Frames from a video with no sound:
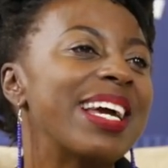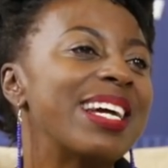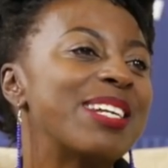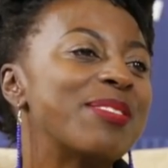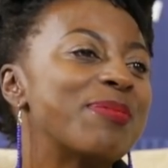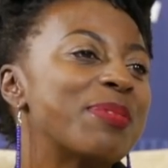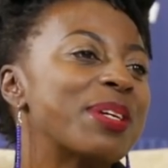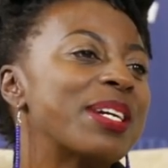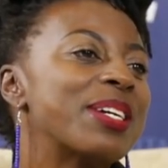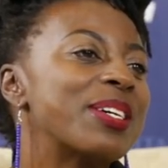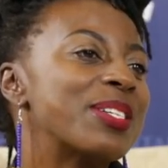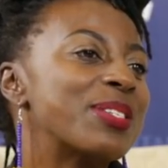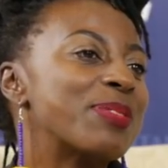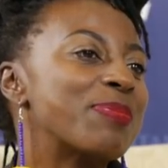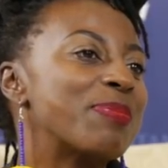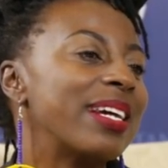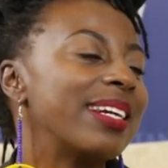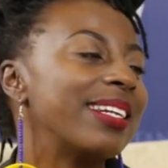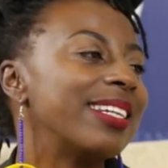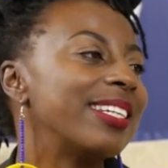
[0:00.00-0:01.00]
And because
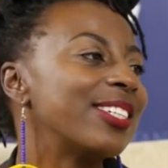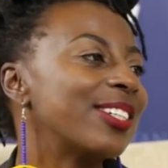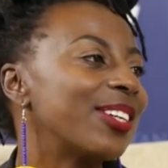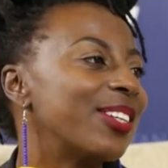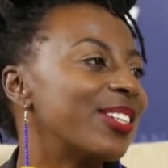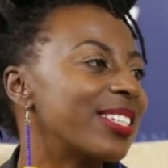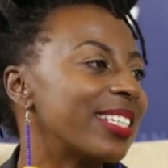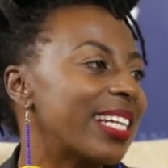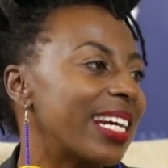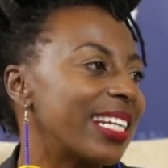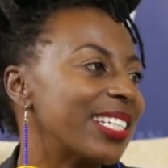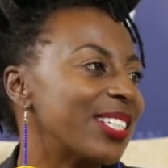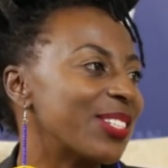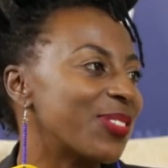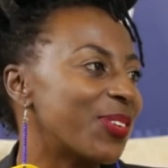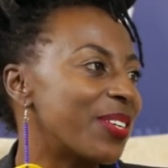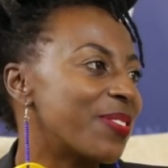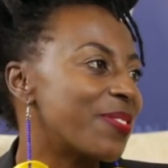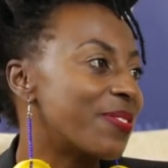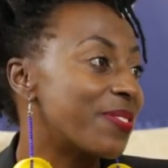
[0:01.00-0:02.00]
my initial studies
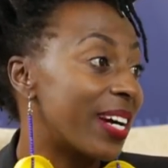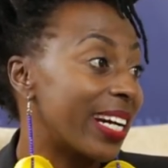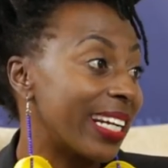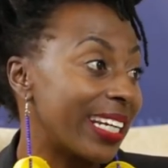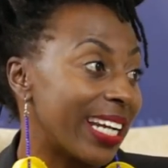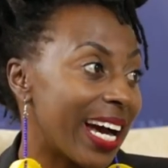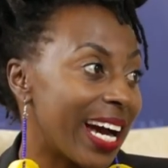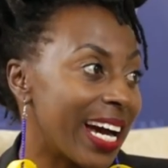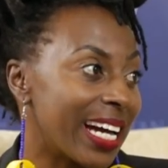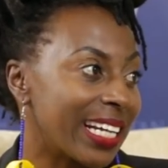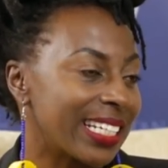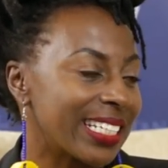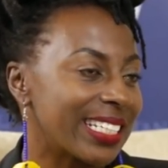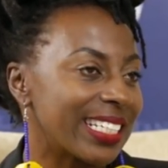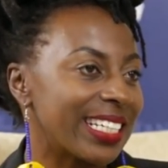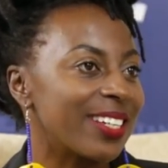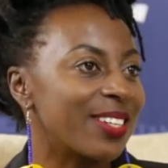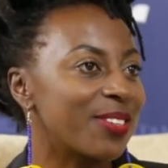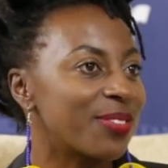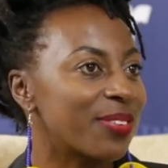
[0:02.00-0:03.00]
were in fine art,
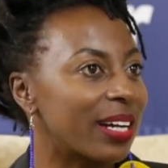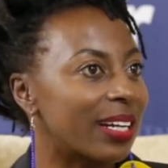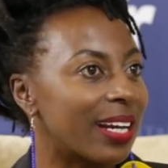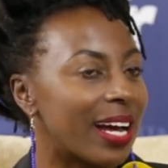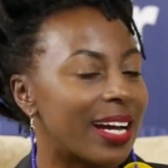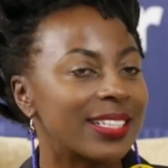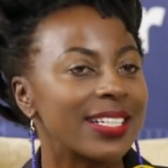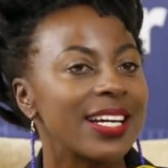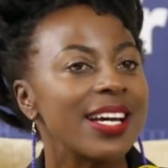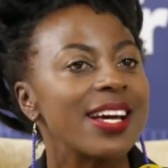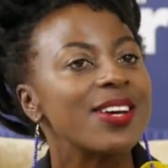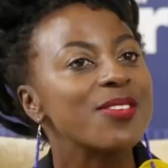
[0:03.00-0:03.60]
uh, fine art,